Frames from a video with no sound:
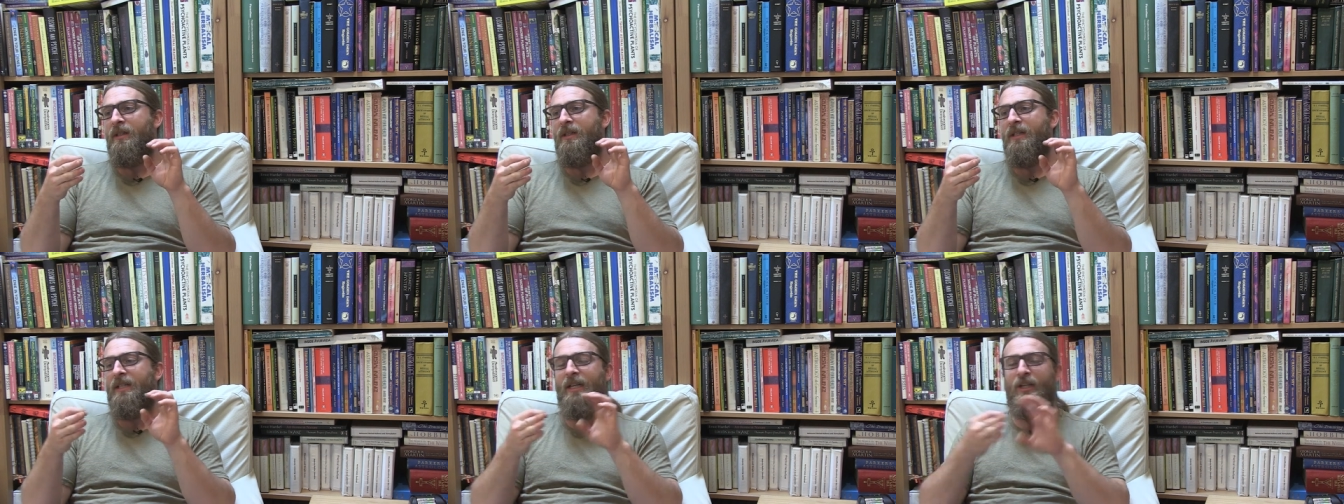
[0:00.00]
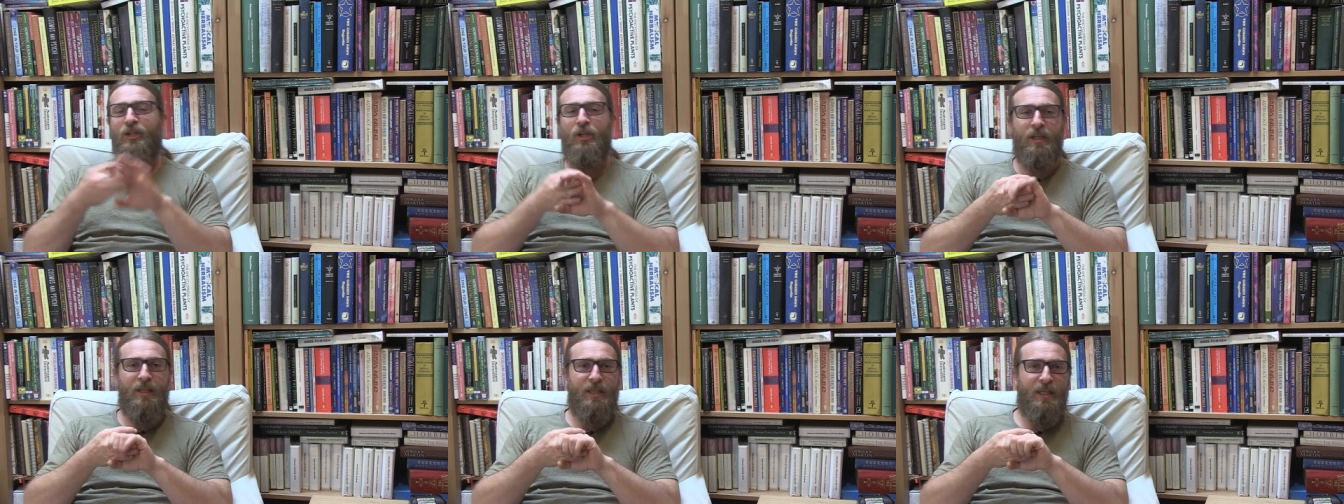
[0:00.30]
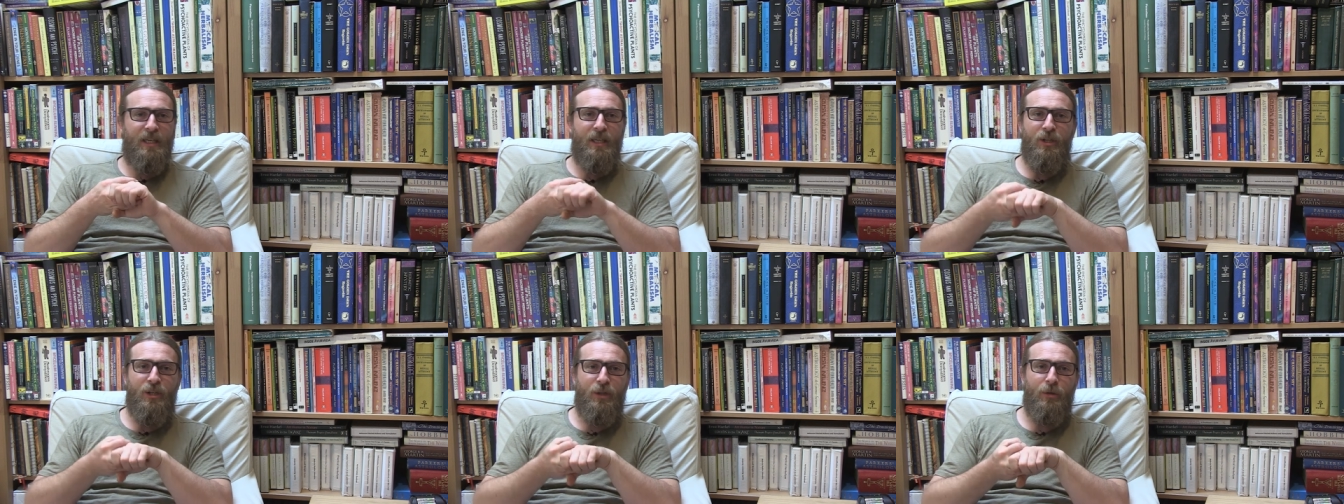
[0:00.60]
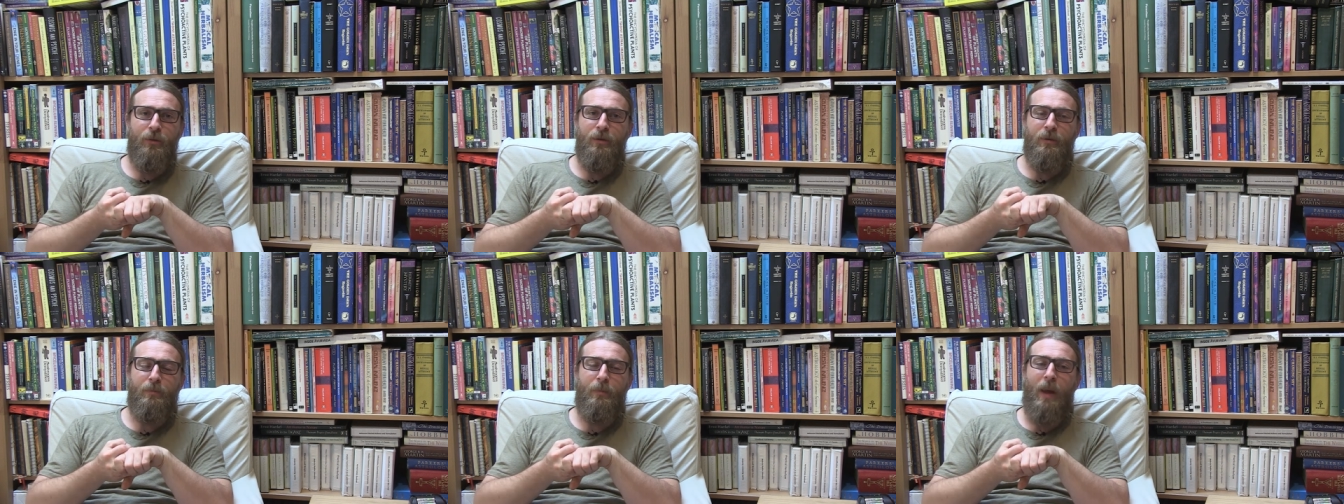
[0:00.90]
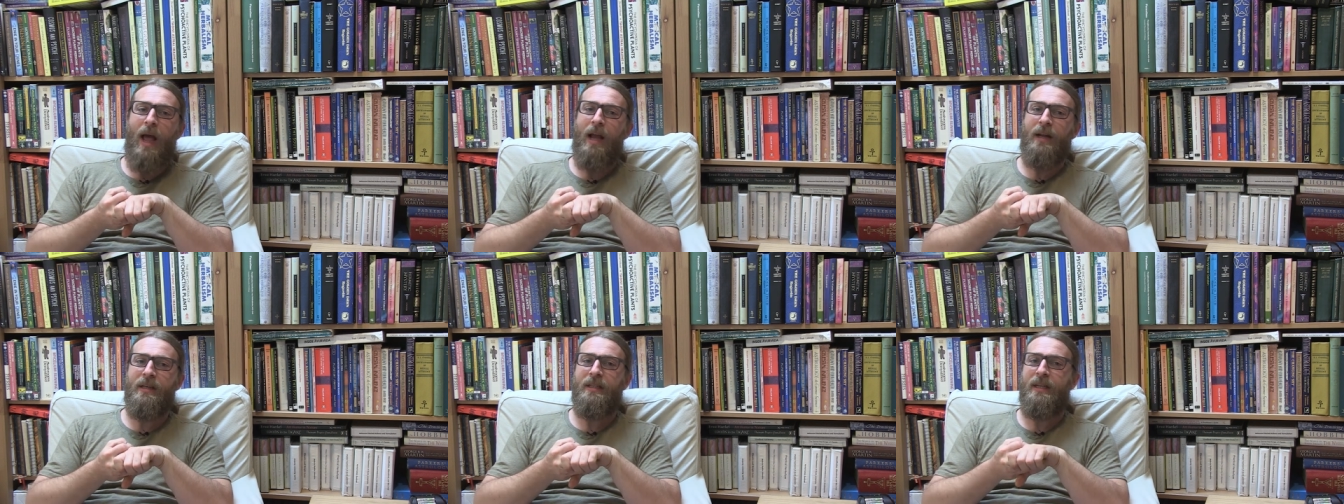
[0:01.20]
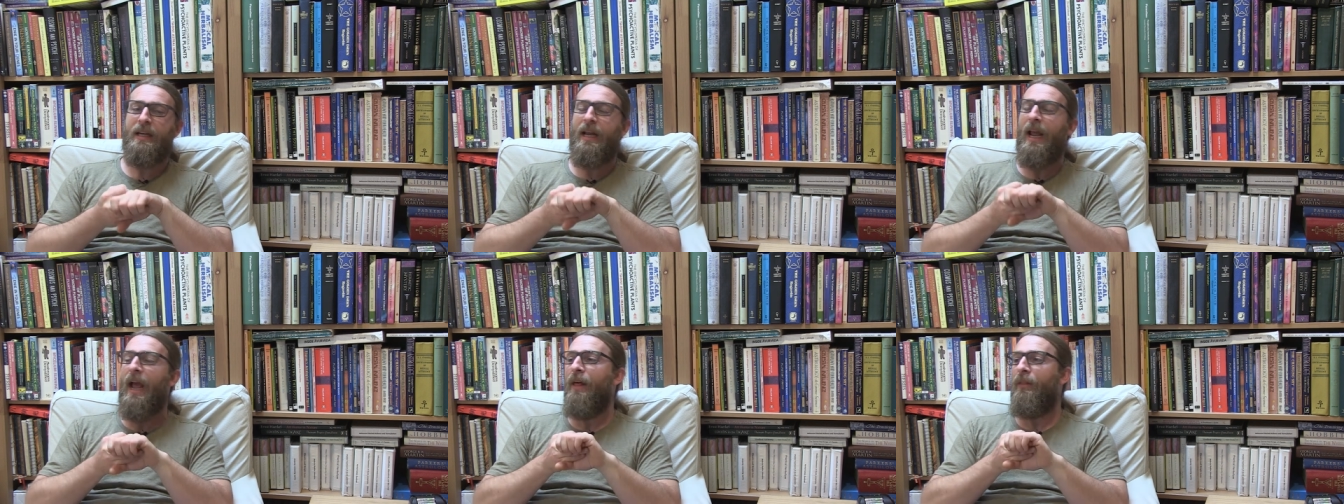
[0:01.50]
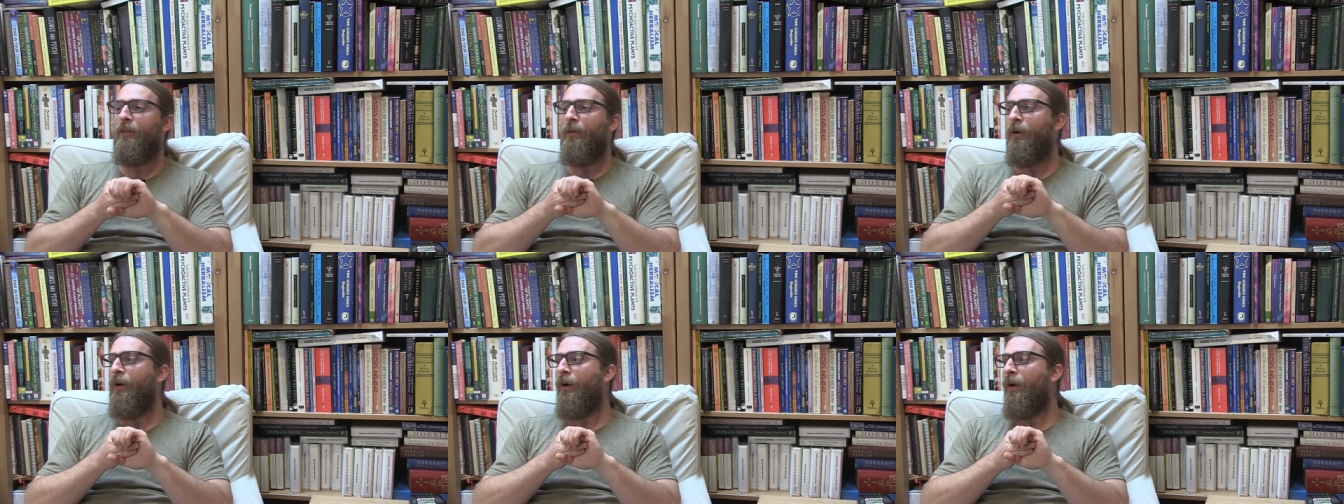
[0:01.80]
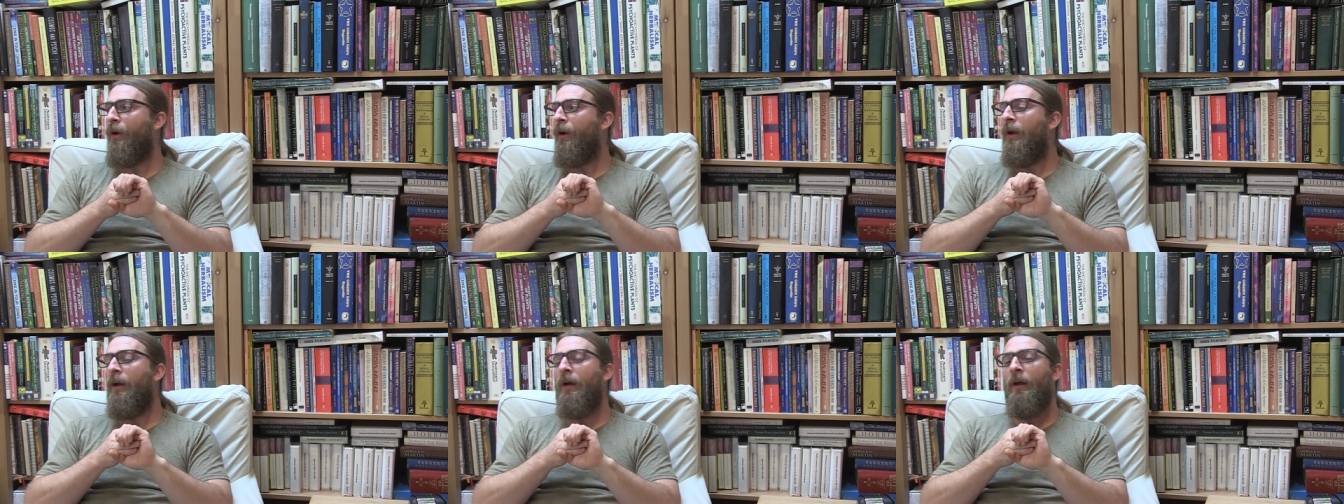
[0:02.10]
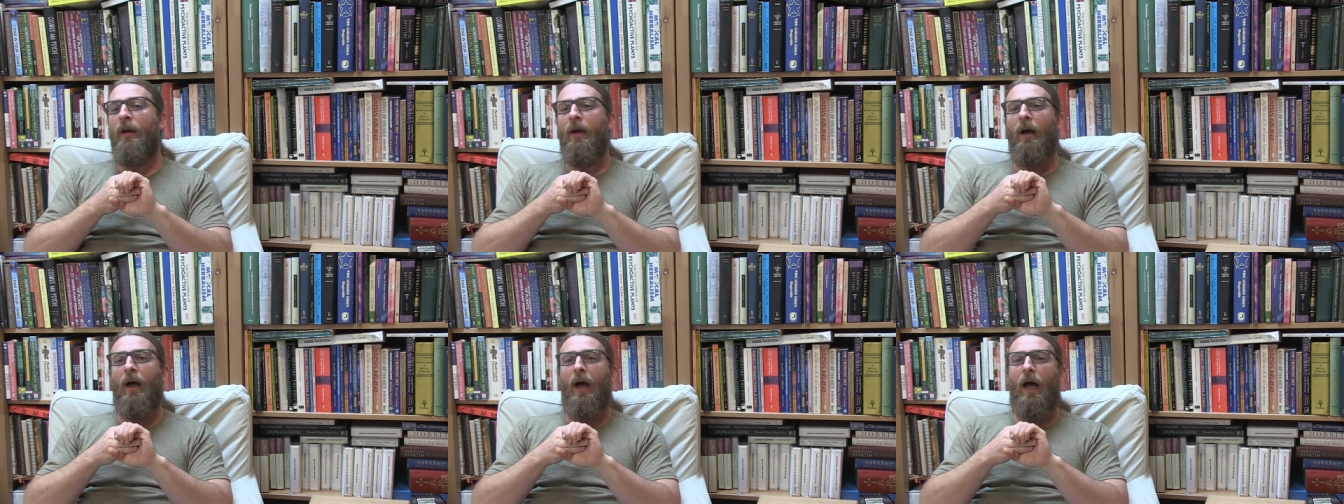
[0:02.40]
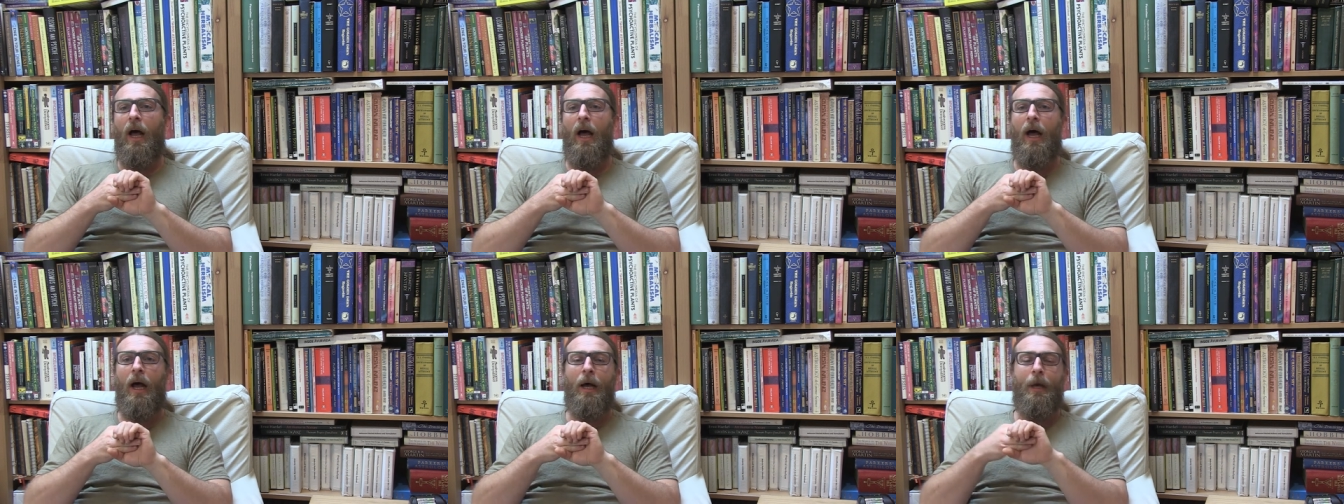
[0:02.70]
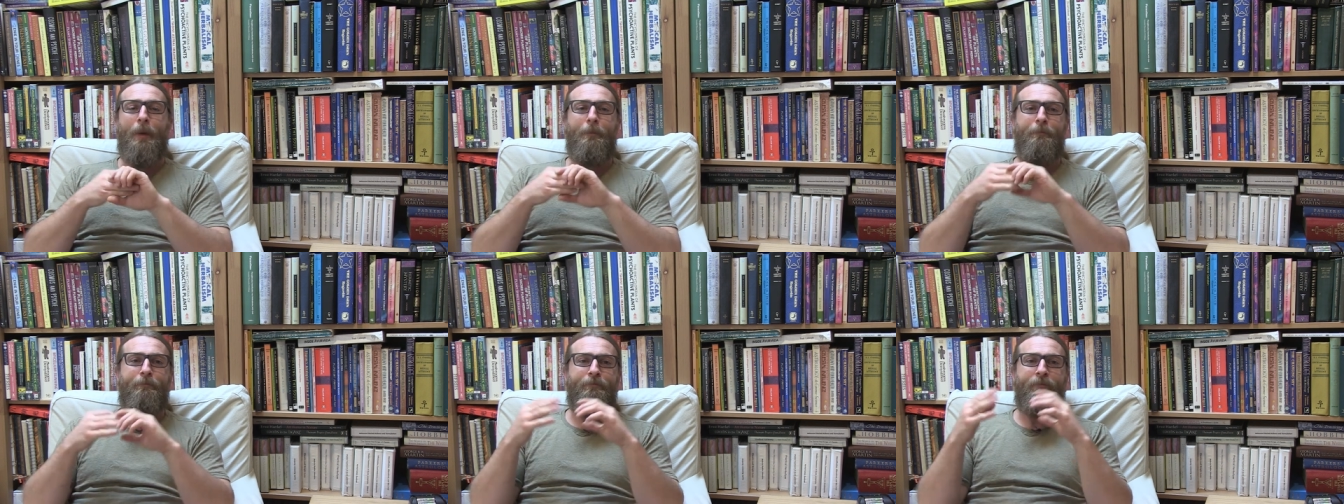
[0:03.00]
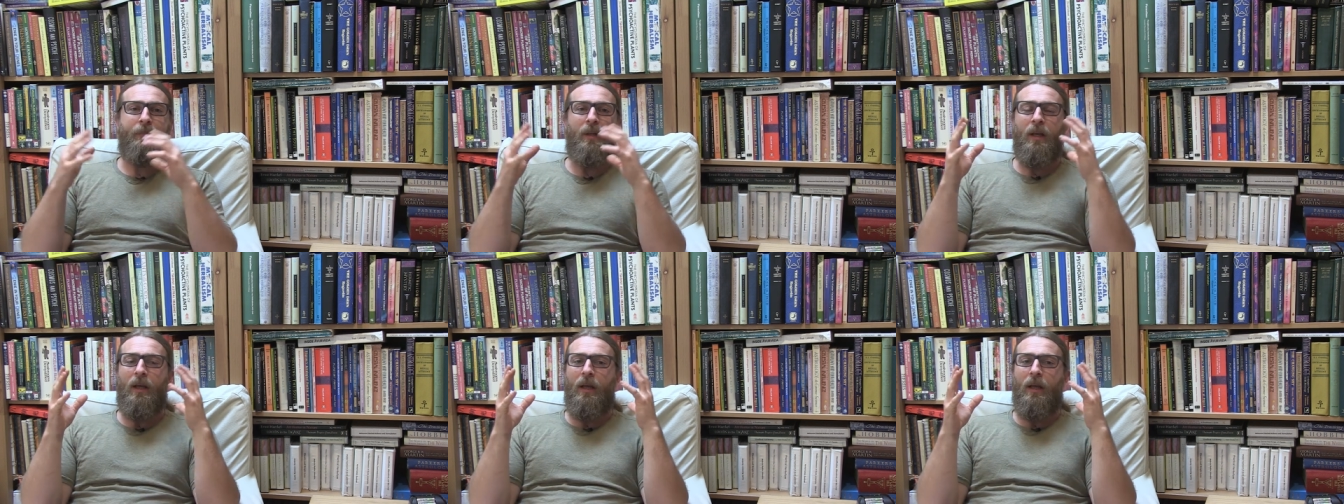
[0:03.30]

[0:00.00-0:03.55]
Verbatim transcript: stitching tissues back together, um,